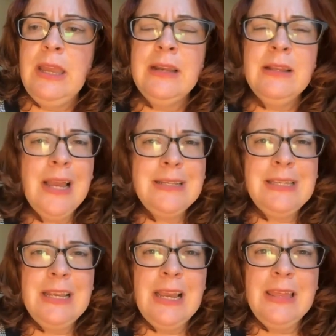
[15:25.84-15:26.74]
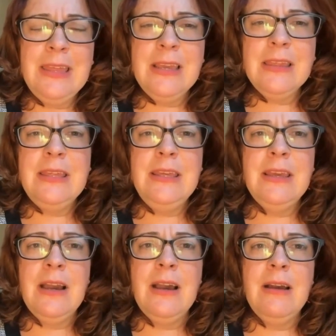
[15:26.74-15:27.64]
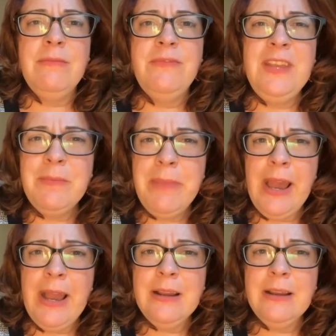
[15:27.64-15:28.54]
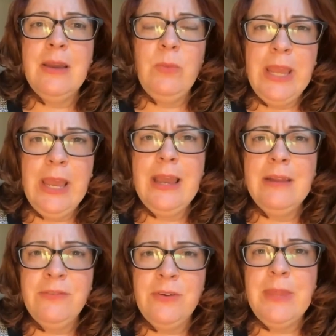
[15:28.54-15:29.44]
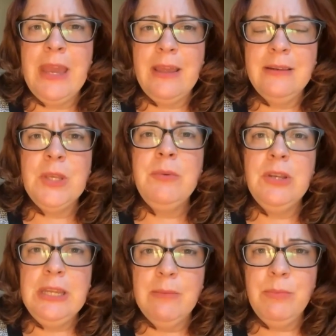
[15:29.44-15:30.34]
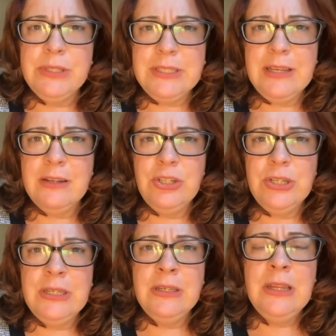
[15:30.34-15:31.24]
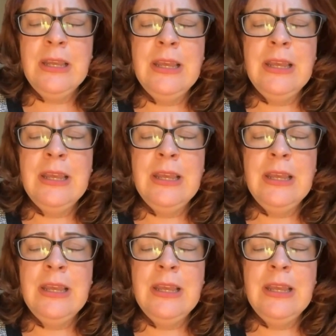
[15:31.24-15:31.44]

analyzing, I think, the feedback that we had from that community input session.